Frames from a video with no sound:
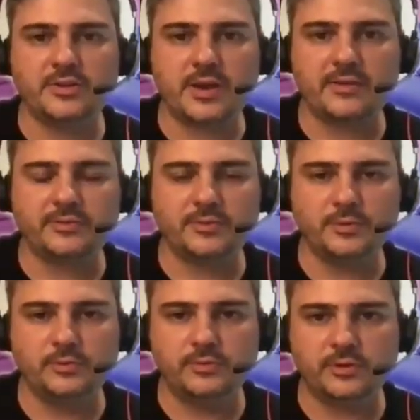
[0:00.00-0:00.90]
You have to
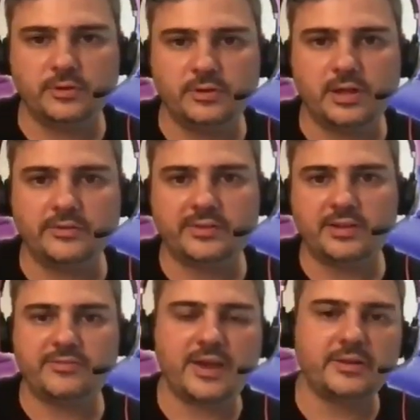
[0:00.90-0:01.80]
go to the Lost
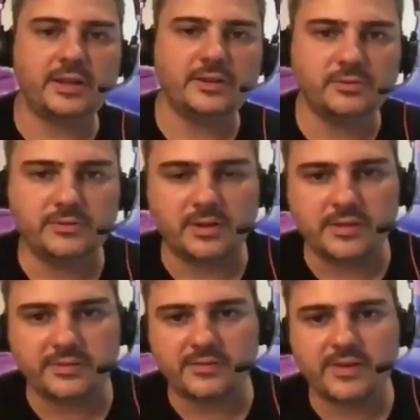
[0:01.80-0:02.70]
and Found. I go to
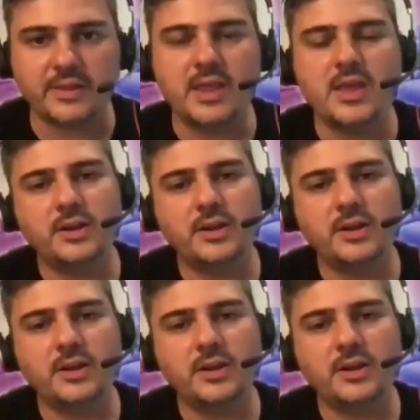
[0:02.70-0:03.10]
Lost and Found.